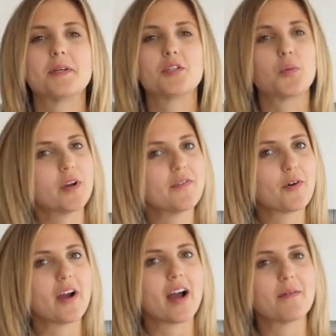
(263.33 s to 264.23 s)
been
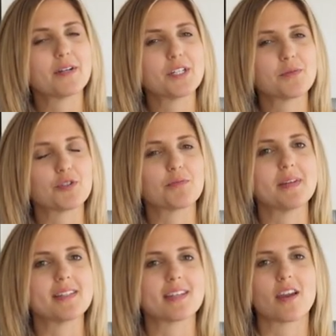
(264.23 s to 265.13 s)
24 hours, which
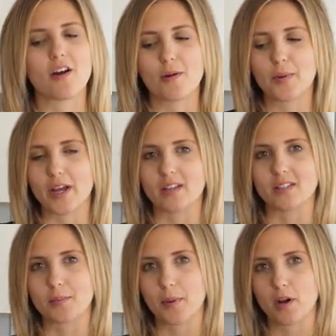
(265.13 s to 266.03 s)
means that our bread
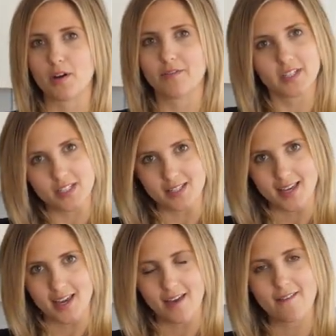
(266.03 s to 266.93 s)
is
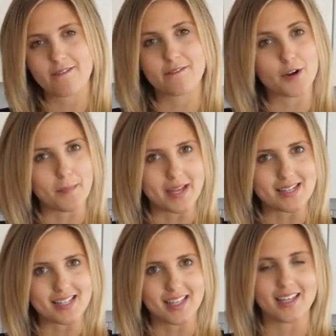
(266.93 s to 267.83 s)
perfectly
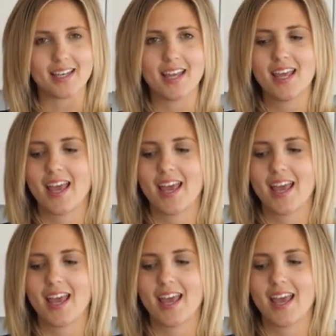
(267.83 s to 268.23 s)
fermented,